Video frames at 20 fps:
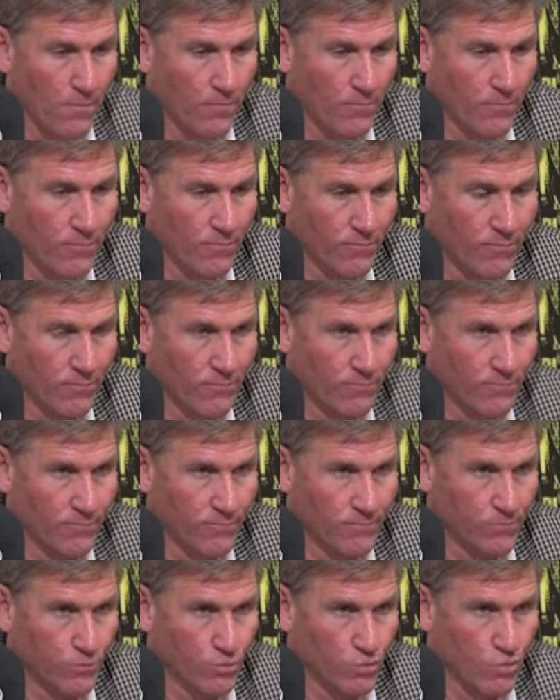
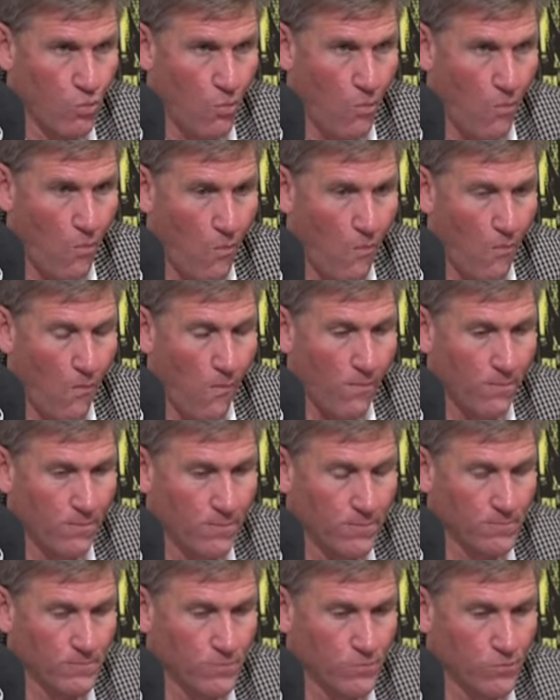
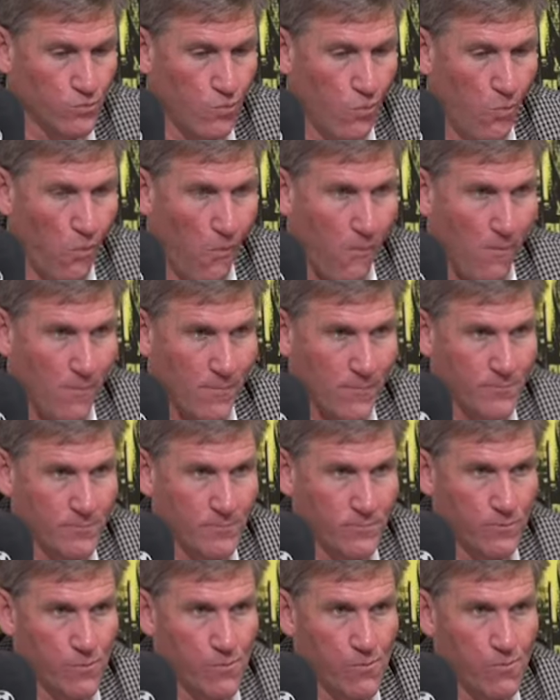
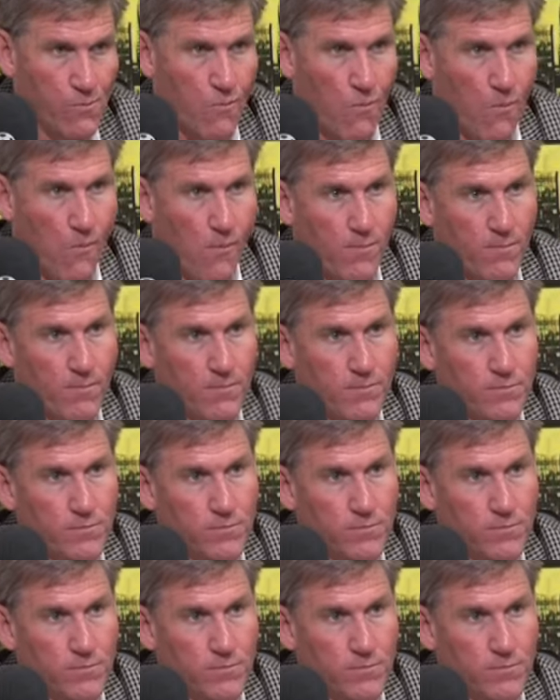This person isn't speaking.